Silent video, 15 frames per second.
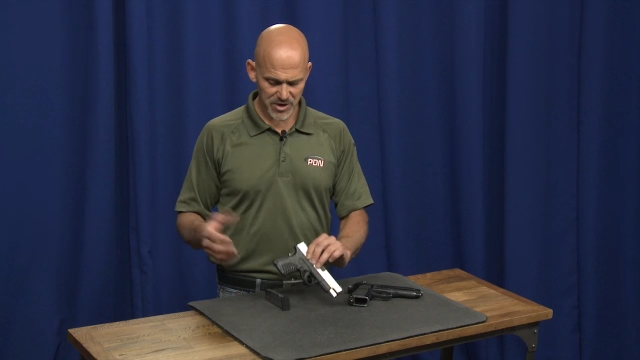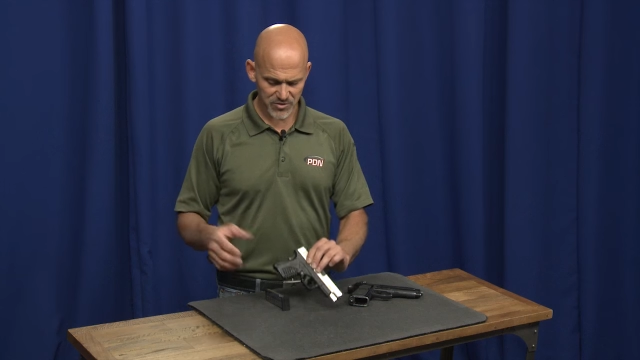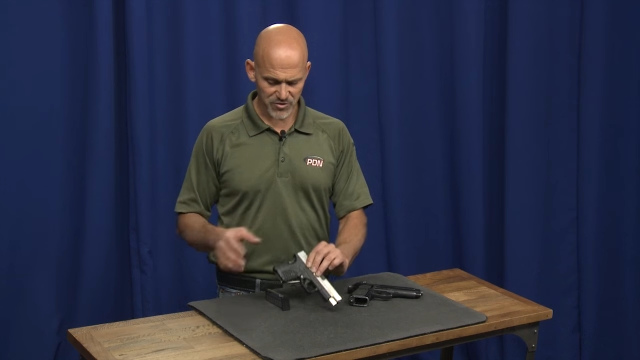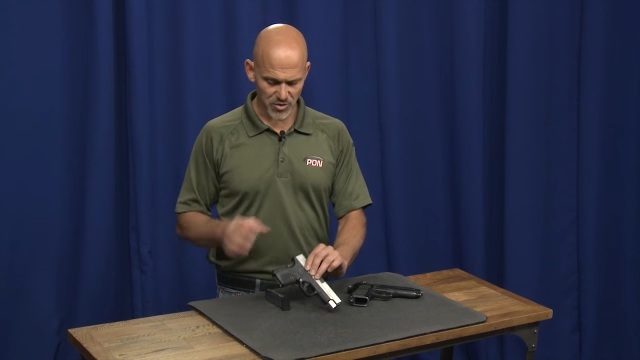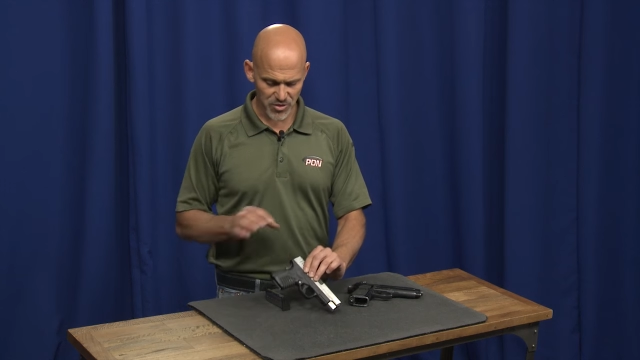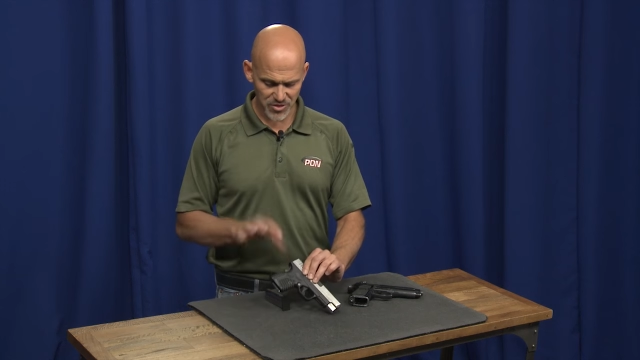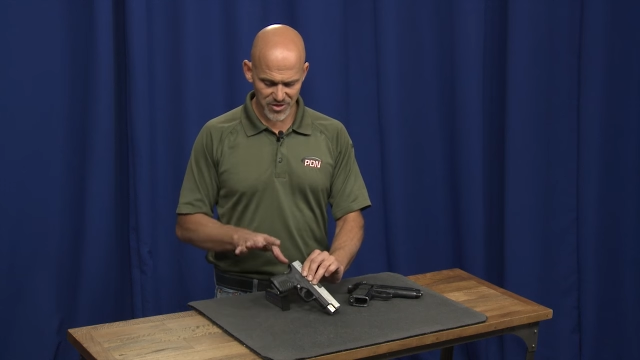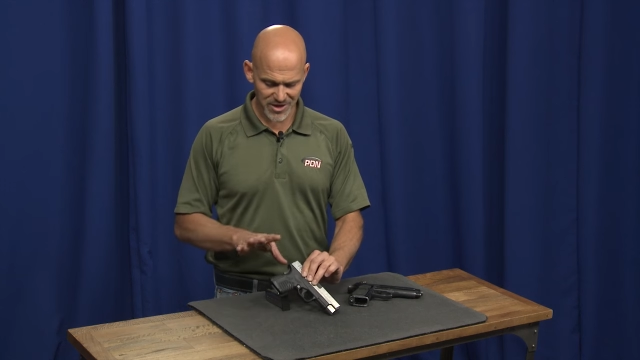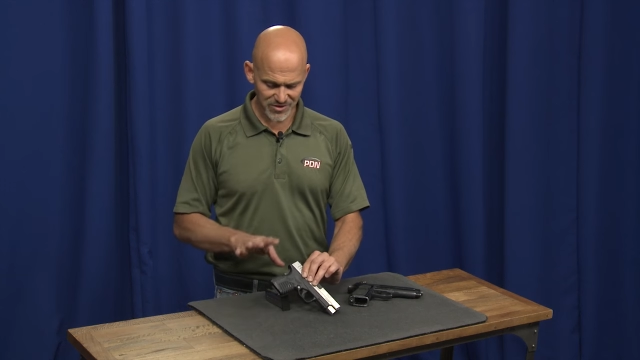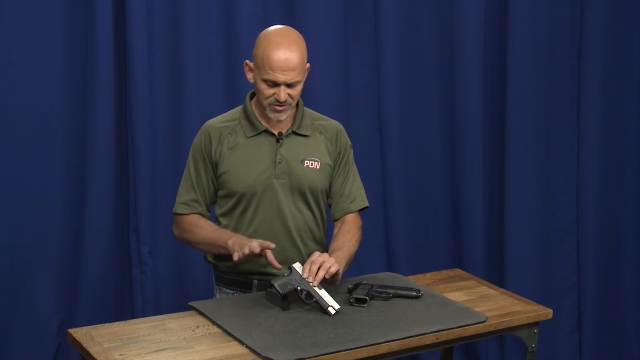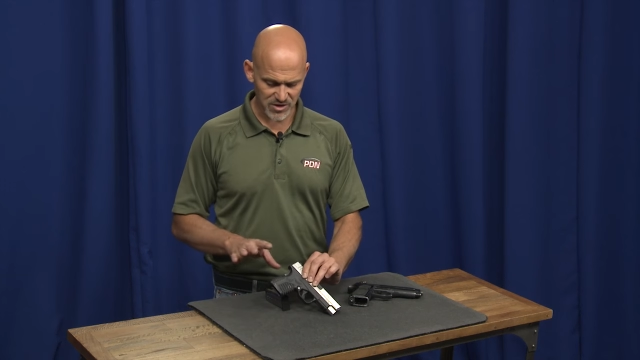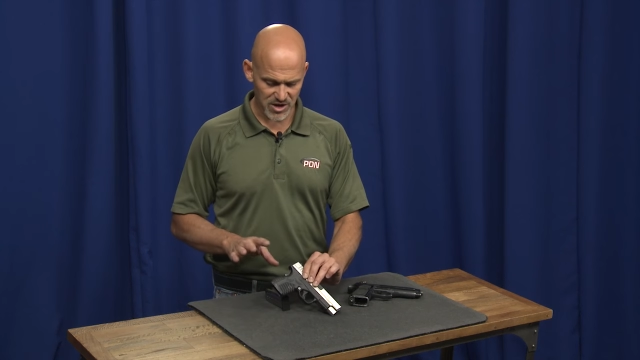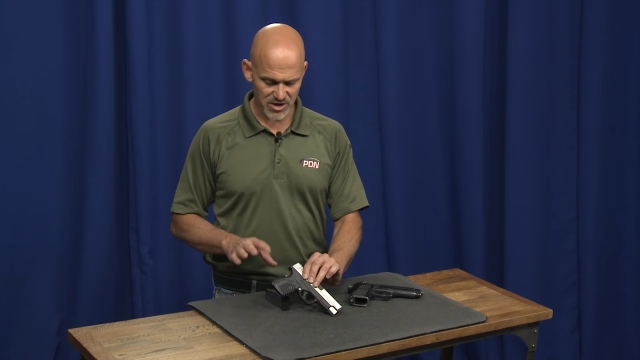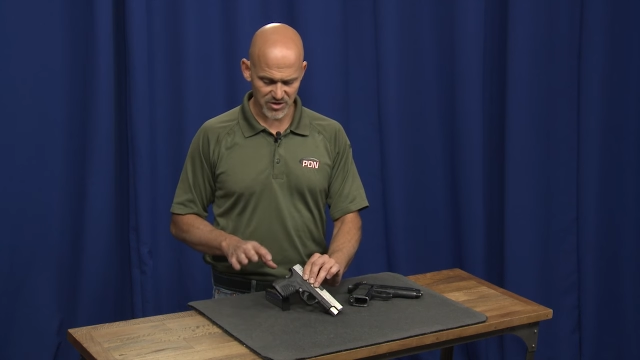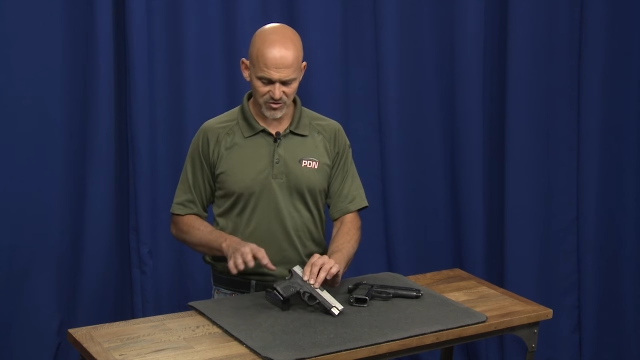So this
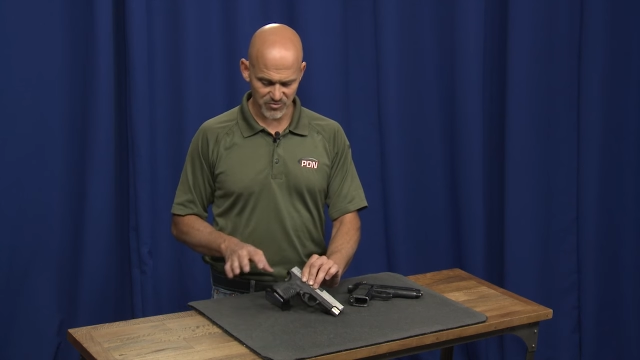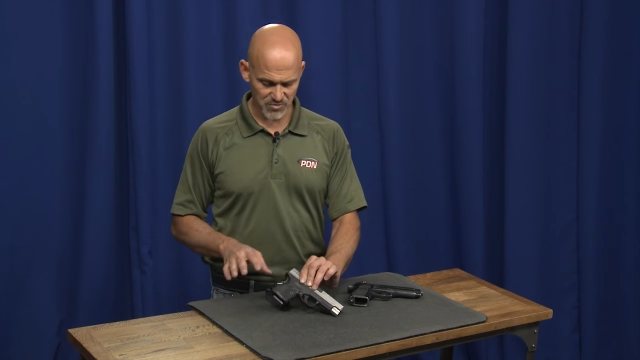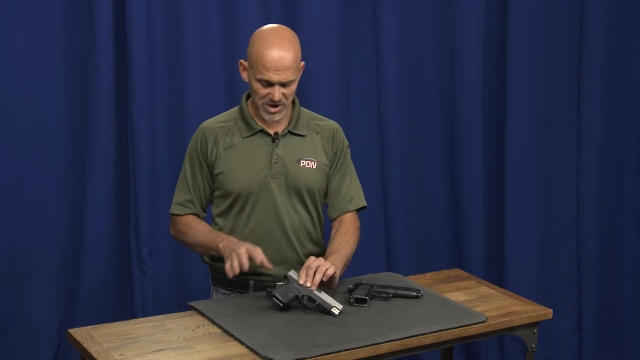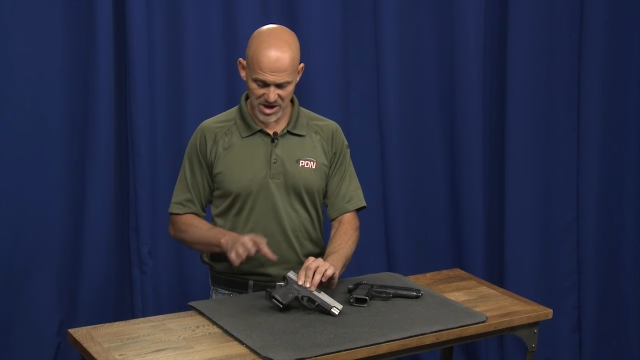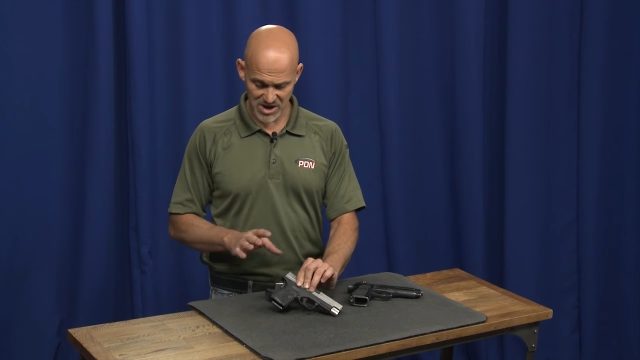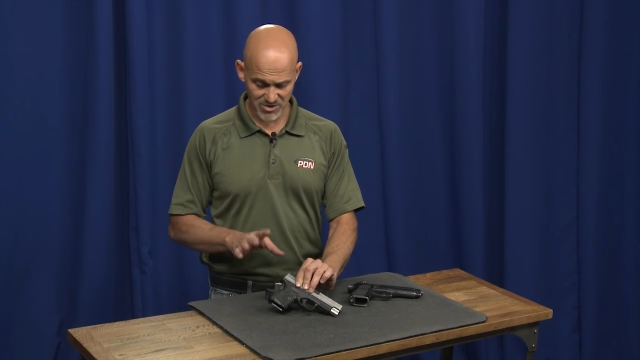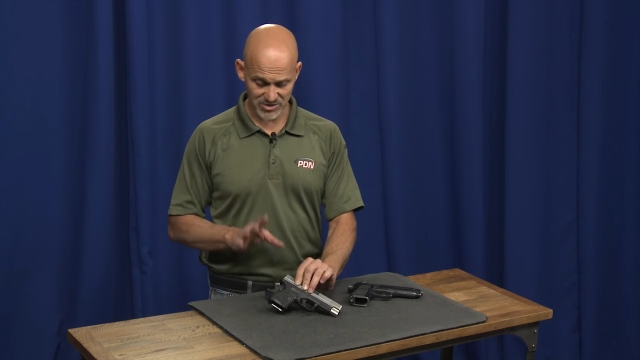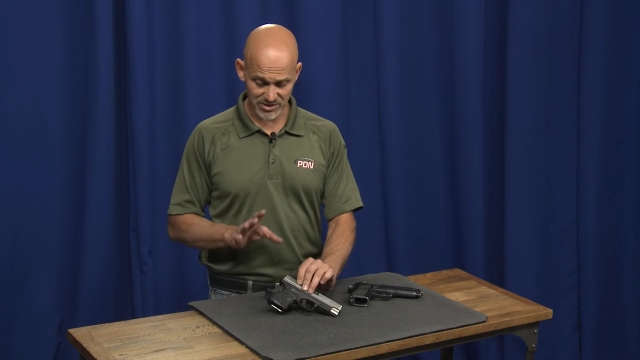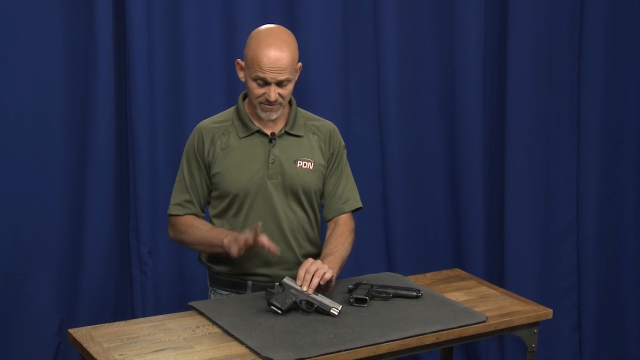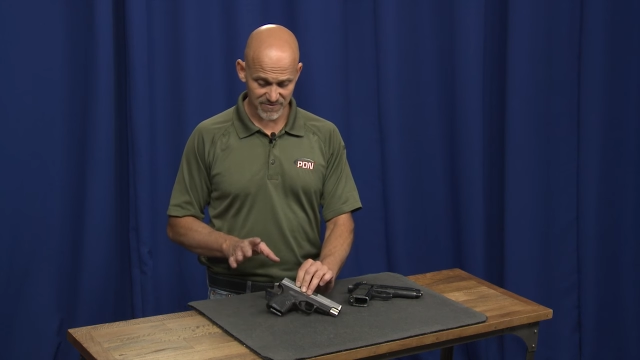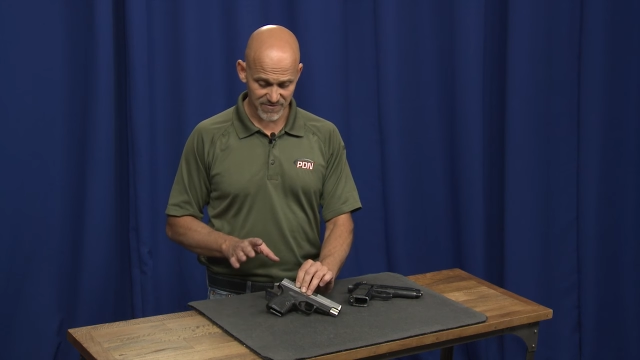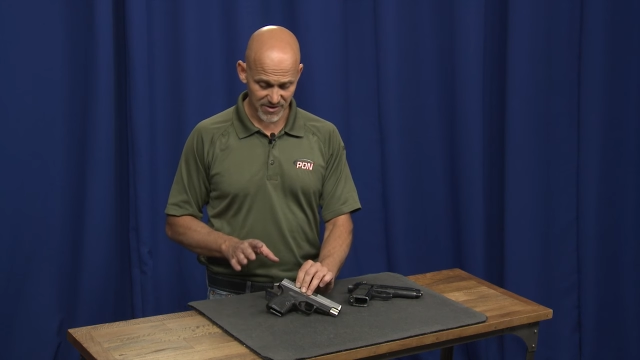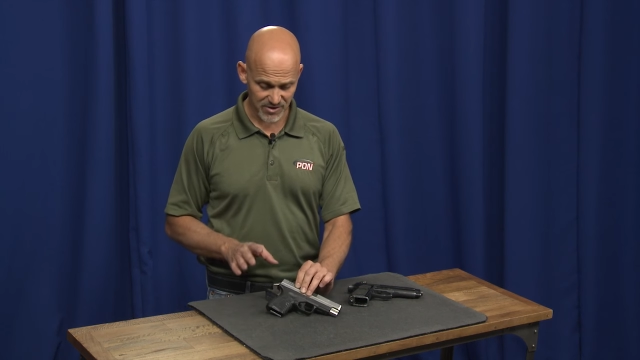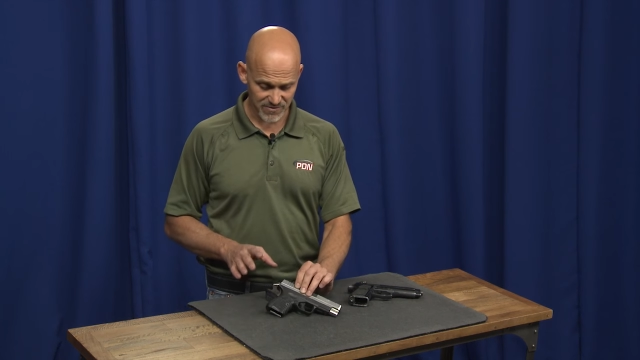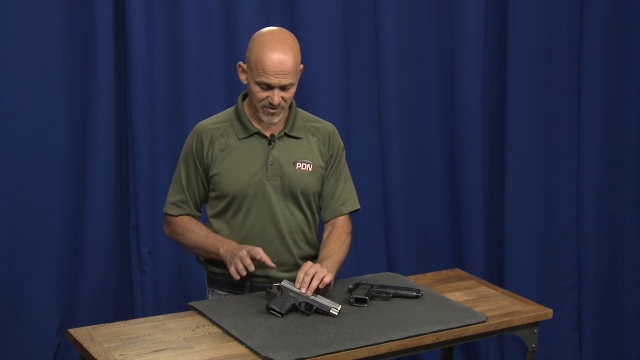gun is inherently
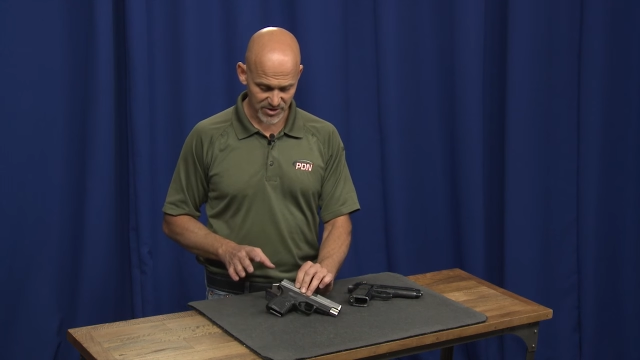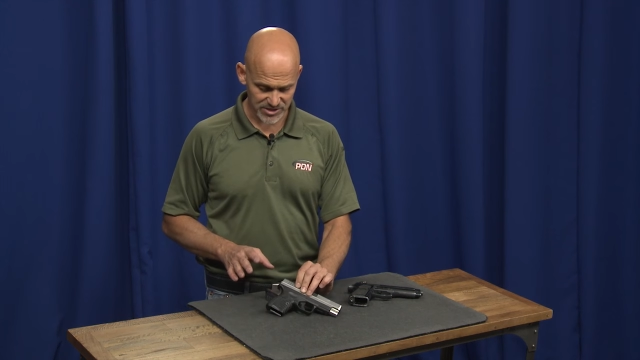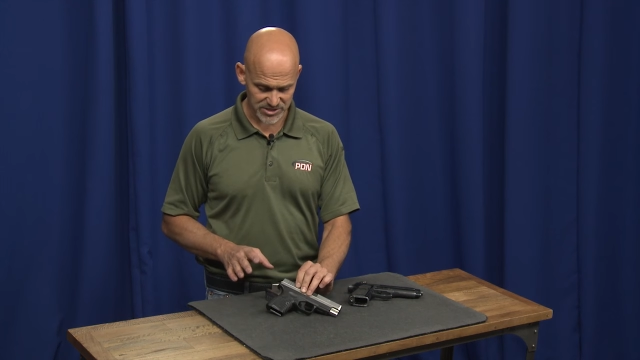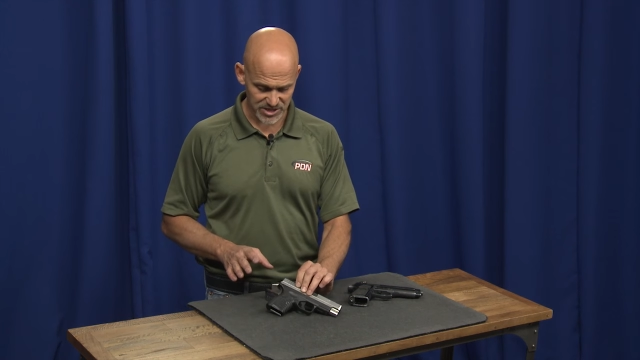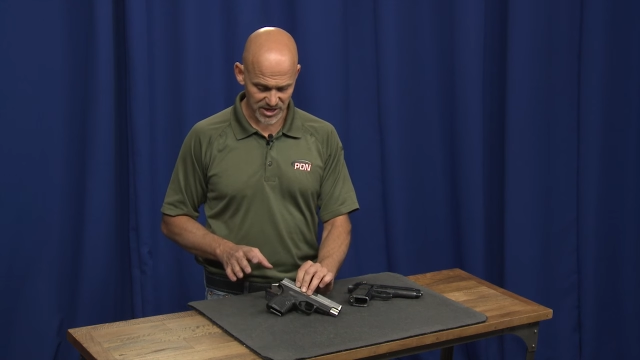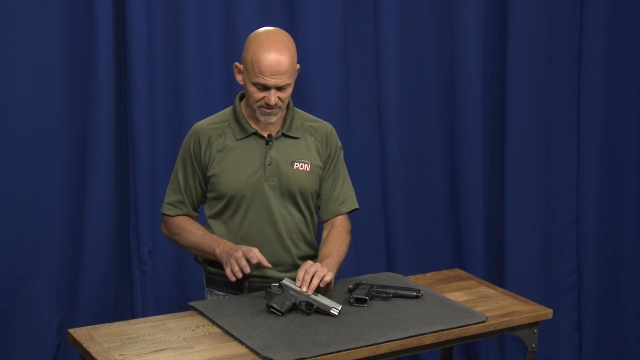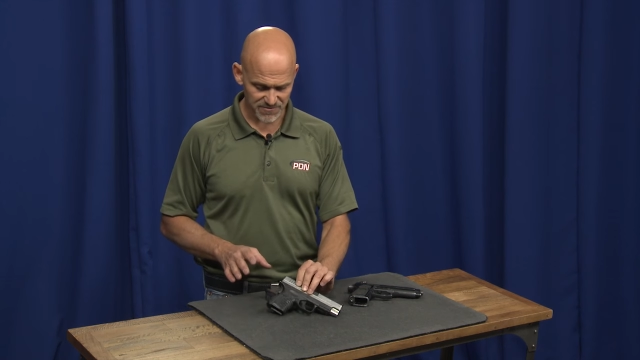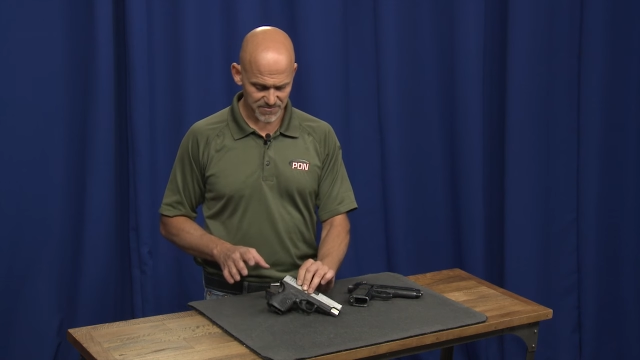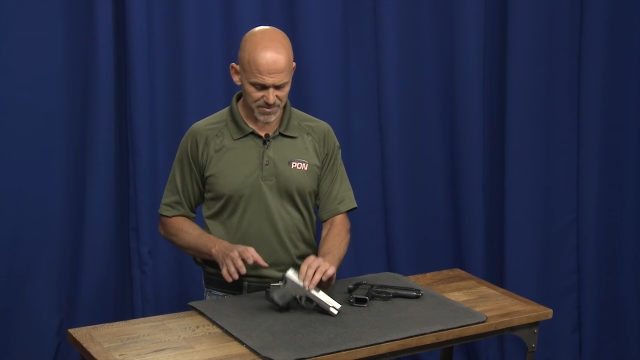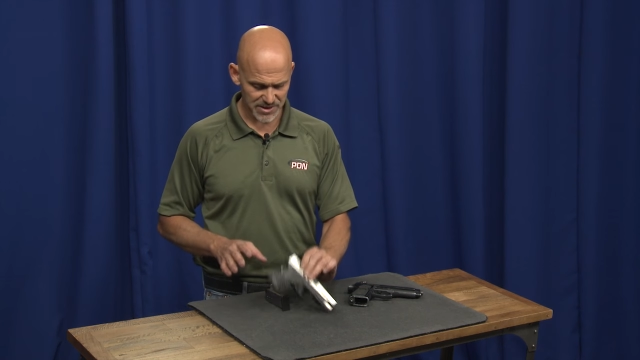very, very safe.